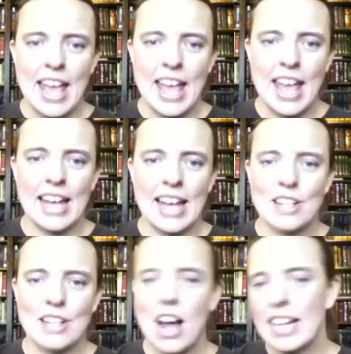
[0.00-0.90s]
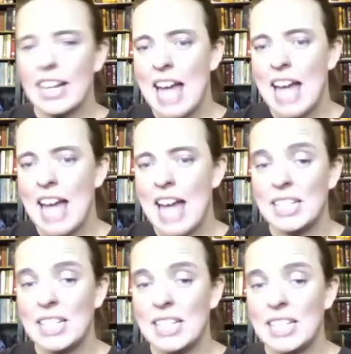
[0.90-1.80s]
And Khan
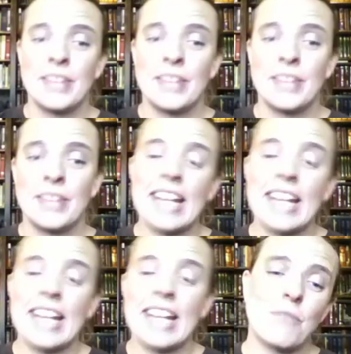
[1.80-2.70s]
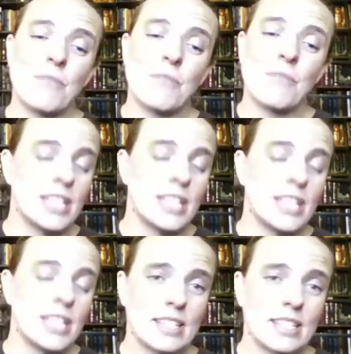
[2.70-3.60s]
Academy, anything for
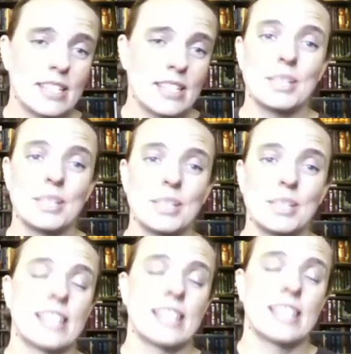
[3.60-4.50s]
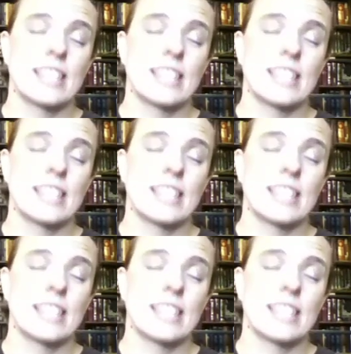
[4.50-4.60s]
physics relates to